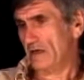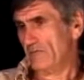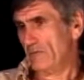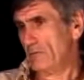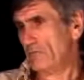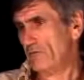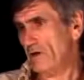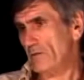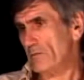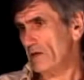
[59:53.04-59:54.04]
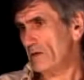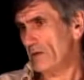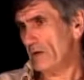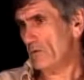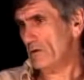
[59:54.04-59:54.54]
If people follow me
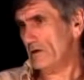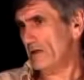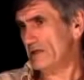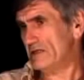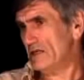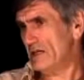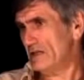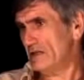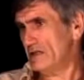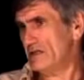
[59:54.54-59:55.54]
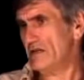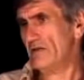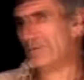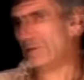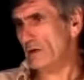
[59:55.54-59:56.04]
in my work, they'd see that it's
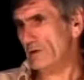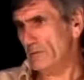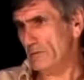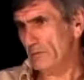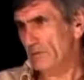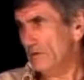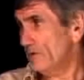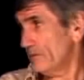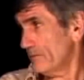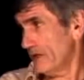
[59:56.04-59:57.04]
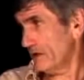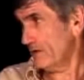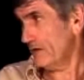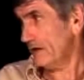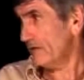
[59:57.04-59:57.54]
never what other people do that
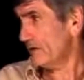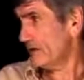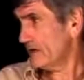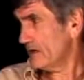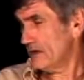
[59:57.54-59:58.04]
make you angry.